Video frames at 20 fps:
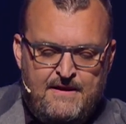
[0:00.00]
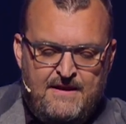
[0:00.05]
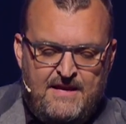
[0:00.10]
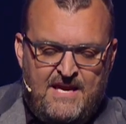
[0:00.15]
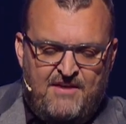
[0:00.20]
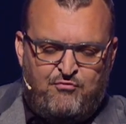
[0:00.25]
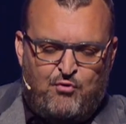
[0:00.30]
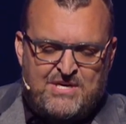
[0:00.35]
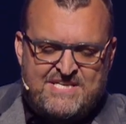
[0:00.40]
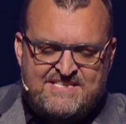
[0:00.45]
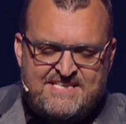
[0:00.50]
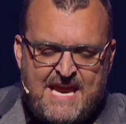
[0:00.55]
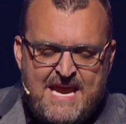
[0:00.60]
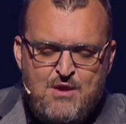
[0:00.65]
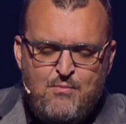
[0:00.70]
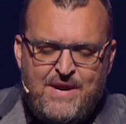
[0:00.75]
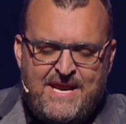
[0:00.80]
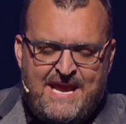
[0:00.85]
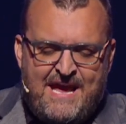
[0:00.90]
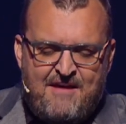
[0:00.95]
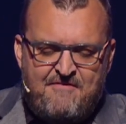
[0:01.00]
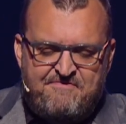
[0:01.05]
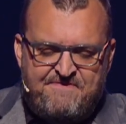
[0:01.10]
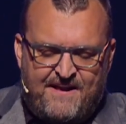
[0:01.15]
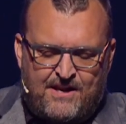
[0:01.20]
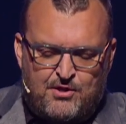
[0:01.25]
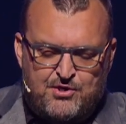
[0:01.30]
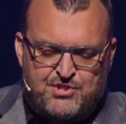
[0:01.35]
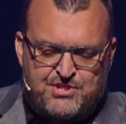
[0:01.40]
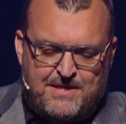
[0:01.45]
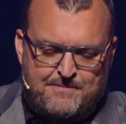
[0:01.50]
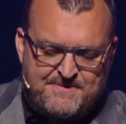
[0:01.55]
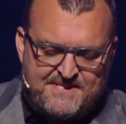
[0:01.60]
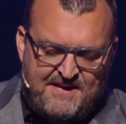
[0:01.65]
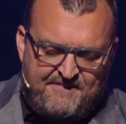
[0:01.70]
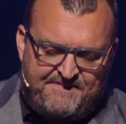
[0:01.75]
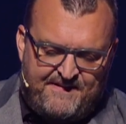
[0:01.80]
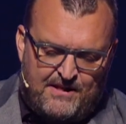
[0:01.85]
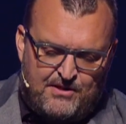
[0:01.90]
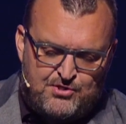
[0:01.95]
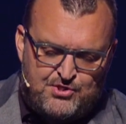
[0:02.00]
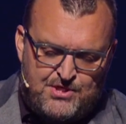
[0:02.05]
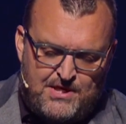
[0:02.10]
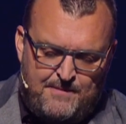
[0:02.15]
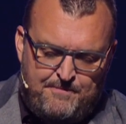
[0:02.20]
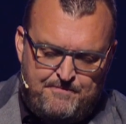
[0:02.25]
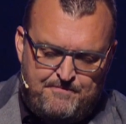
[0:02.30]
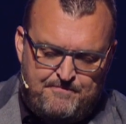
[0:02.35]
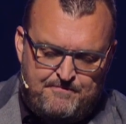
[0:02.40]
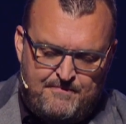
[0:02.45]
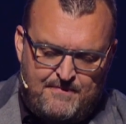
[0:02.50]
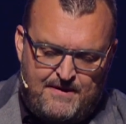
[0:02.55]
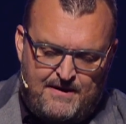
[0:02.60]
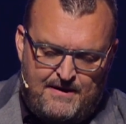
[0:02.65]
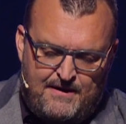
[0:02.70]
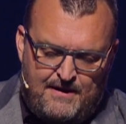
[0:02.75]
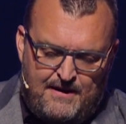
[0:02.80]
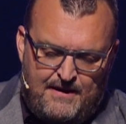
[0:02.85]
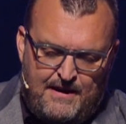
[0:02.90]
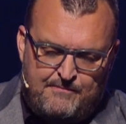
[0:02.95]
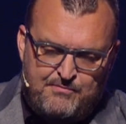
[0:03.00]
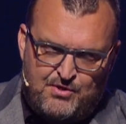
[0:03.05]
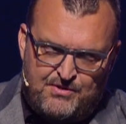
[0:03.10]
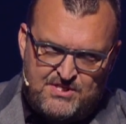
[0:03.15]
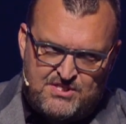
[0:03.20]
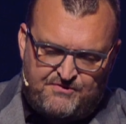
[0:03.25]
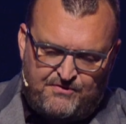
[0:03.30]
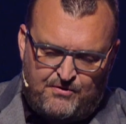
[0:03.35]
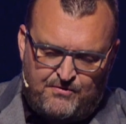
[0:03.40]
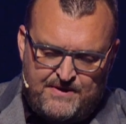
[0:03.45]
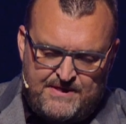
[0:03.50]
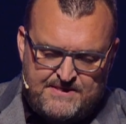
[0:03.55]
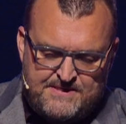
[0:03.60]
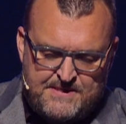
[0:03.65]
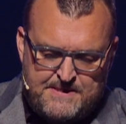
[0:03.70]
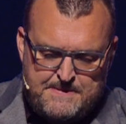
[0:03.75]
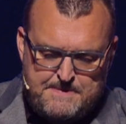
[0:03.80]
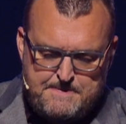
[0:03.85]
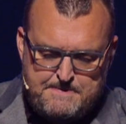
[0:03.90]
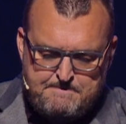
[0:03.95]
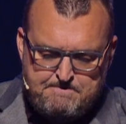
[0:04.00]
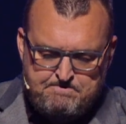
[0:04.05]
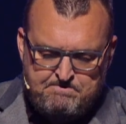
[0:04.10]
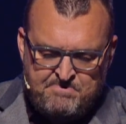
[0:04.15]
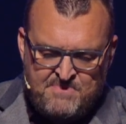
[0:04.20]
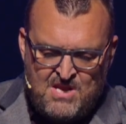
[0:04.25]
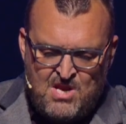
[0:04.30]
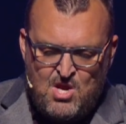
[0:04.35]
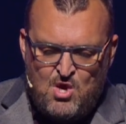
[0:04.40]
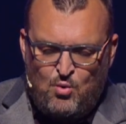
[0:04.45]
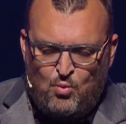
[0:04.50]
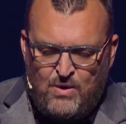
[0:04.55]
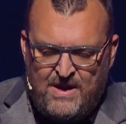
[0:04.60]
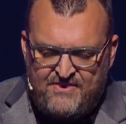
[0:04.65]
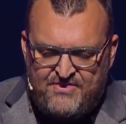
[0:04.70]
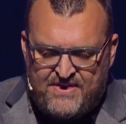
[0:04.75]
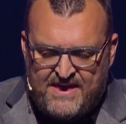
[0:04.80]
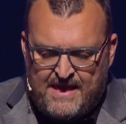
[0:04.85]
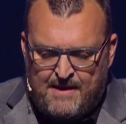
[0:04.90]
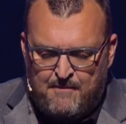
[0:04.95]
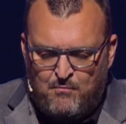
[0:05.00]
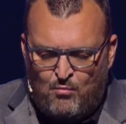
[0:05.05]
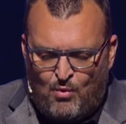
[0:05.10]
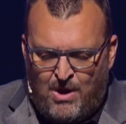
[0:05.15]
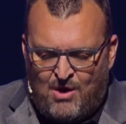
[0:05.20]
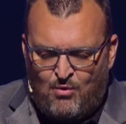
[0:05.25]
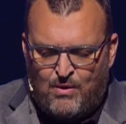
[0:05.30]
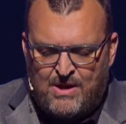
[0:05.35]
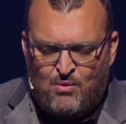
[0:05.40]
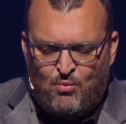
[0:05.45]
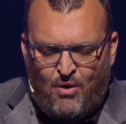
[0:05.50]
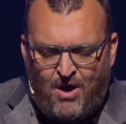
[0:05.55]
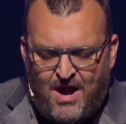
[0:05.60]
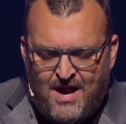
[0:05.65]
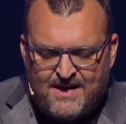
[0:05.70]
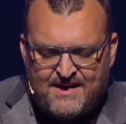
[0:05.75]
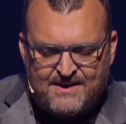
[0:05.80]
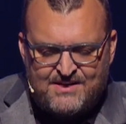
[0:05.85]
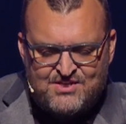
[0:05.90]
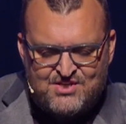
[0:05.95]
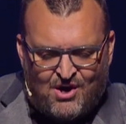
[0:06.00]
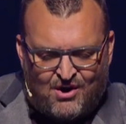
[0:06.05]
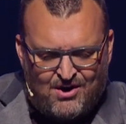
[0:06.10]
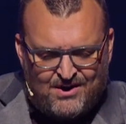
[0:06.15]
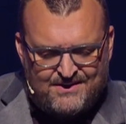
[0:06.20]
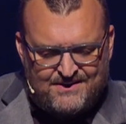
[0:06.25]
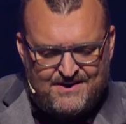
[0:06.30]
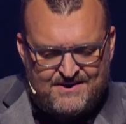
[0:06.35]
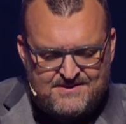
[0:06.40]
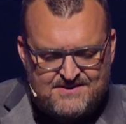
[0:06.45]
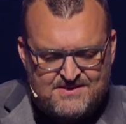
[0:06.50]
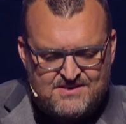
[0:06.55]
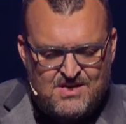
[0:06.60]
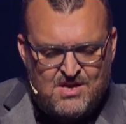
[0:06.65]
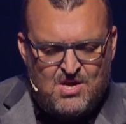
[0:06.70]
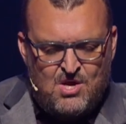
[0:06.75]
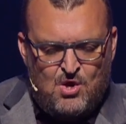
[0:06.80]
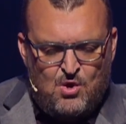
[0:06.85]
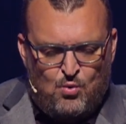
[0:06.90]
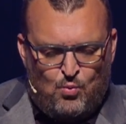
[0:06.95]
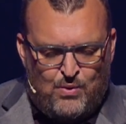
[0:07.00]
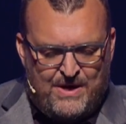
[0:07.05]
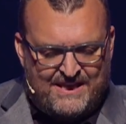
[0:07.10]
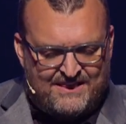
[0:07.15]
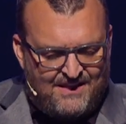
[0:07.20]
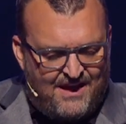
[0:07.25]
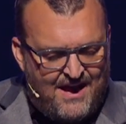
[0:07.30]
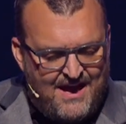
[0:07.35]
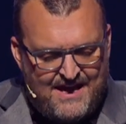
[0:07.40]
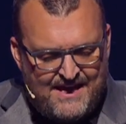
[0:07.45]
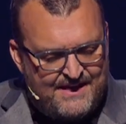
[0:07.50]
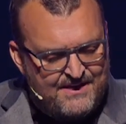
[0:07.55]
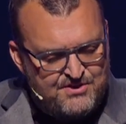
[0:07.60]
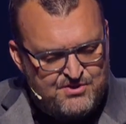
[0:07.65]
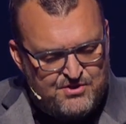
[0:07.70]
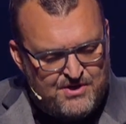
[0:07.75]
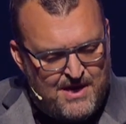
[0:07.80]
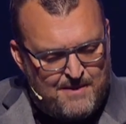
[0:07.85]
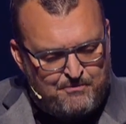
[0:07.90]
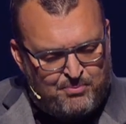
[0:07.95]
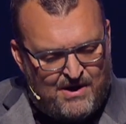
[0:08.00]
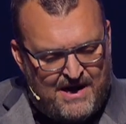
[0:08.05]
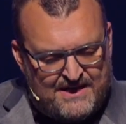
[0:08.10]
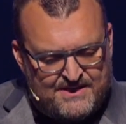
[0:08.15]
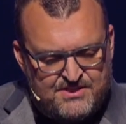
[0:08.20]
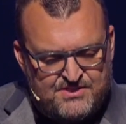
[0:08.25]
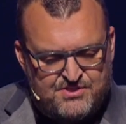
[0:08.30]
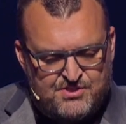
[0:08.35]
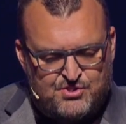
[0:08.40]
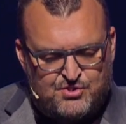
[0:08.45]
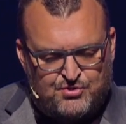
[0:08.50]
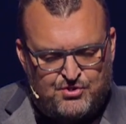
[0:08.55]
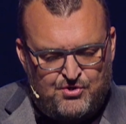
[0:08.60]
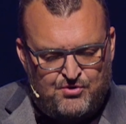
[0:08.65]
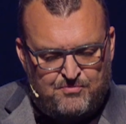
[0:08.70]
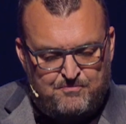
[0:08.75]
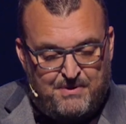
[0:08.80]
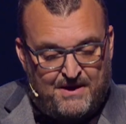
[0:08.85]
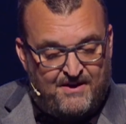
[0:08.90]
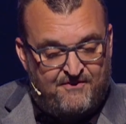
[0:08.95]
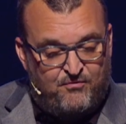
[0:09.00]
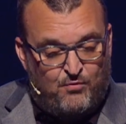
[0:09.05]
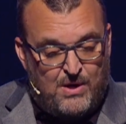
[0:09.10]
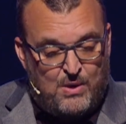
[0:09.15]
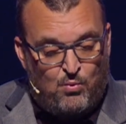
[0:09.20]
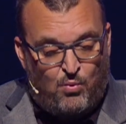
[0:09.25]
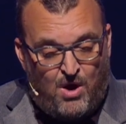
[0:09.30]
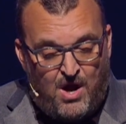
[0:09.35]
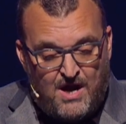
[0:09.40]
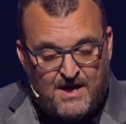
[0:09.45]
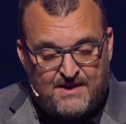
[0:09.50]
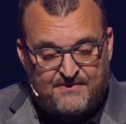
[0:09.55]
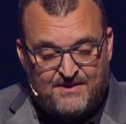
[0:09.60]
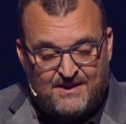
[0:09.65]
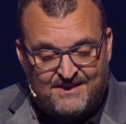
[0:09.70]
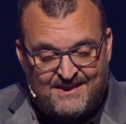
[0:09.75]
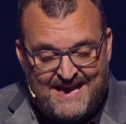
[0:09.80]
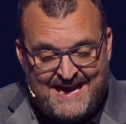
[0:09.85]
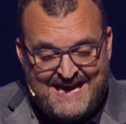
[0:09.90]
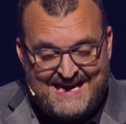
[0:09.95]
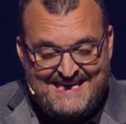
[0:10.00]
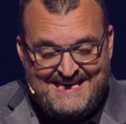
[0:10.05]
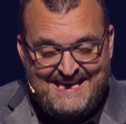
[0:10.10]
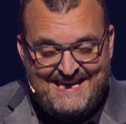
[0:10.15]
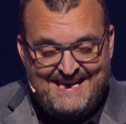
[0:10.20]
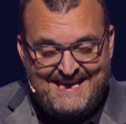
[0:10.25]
If we say we have fellowship, say fellowship, I'm doing this for a reason, with Him while we walk in darkness, we lie and do not practice the truth. But if we walk in the light